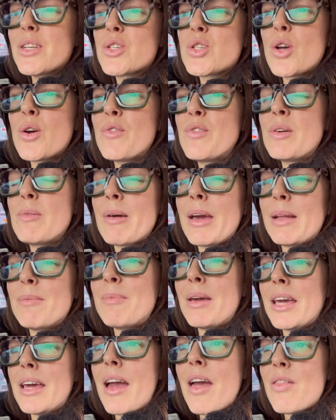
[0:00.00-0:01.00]
Sophie made
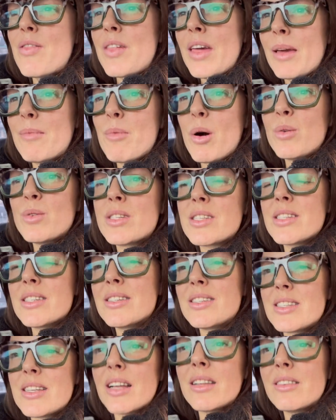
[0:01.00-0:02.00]
me the most
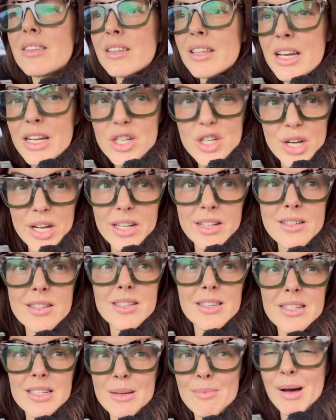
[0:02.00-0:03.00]

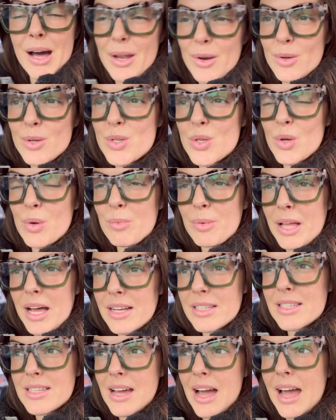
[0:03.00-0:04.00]
delicious tomato soup
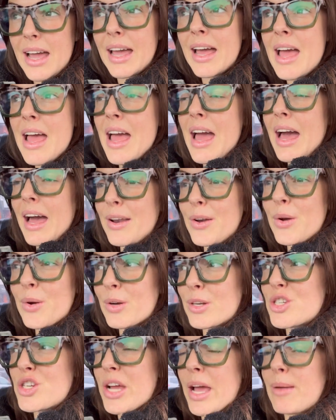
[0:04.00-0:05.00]
last night, and her
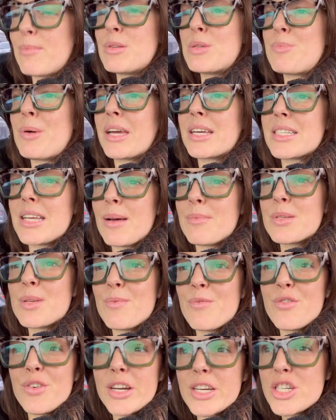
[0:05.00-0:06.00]
and James picked up
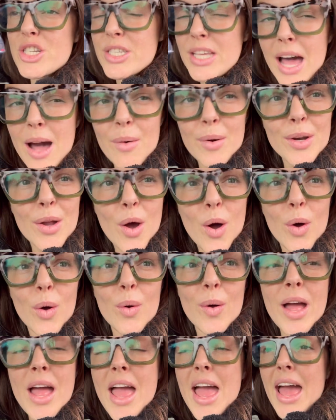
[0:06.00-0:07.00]
some fresh sourdough
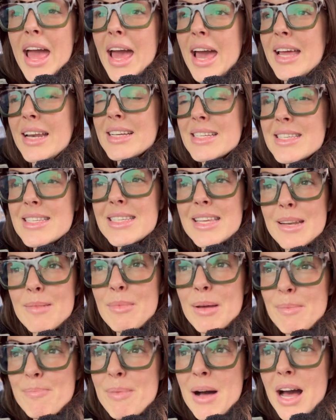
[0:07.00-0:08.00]
and a
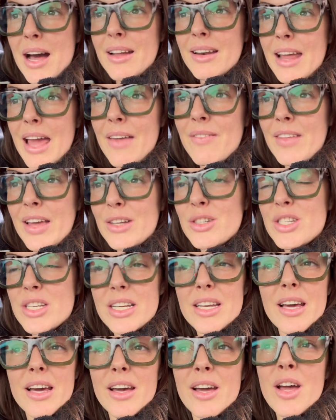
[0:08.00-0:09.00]
cinnamon bun, and they
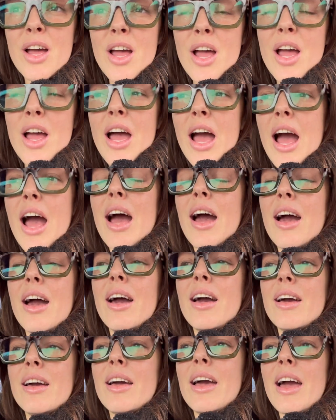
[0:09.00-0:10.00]
did
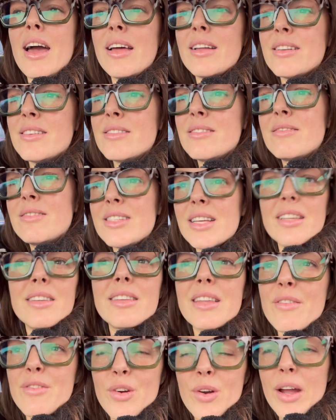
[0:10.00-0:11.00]
a
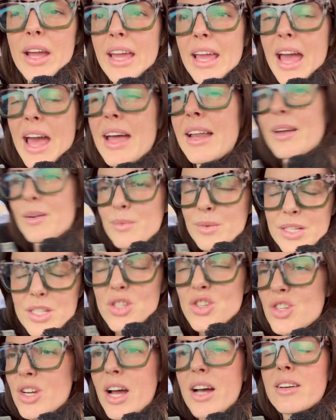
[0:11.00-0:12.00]
delivery, and it was
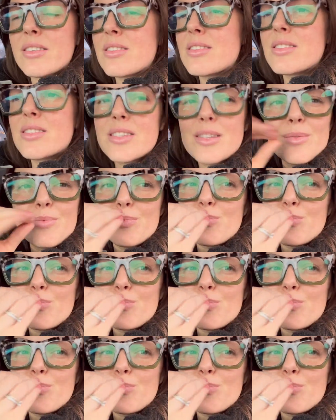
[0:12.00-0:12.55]
just